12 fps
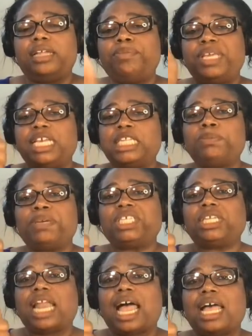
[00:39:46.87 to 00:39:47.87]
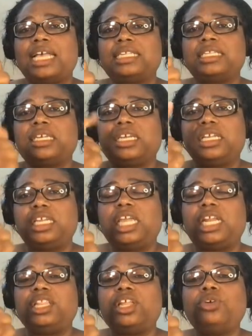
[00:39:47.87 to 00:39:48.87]
being specialized,
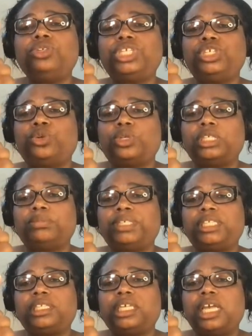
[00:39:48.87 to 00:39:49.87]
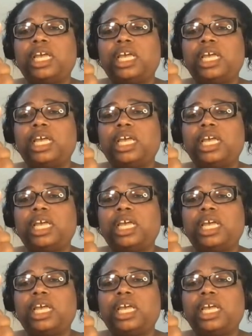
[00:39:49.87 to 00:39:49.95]
getting those endorsements,